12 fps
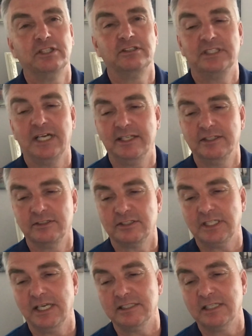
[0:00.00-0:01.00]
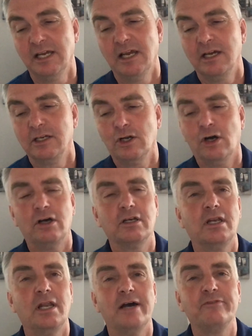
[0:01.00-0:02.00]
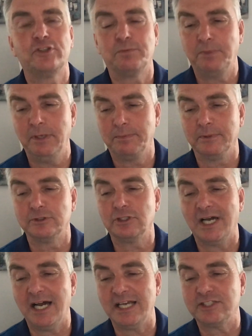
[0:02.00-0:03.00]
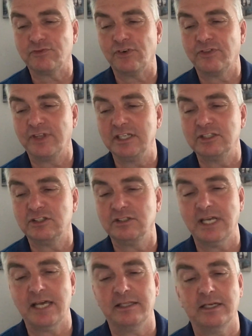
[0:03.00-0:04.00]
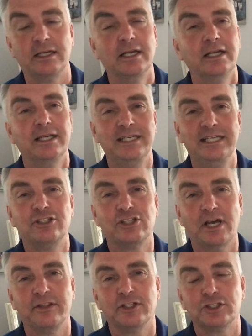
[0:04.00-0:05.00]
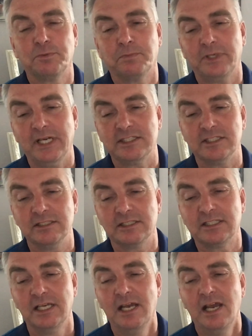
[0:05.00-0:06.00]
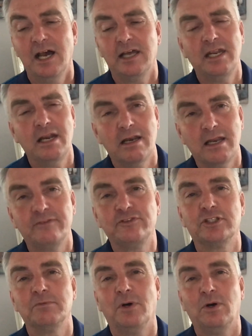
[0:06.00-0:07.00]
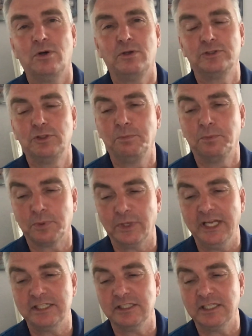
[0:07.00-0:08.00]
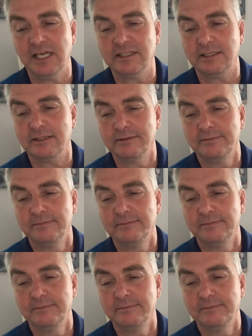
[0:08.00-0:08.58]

on Daniel, says, God loves people to ask for things together in each other's presence, and He loves them all to pray together.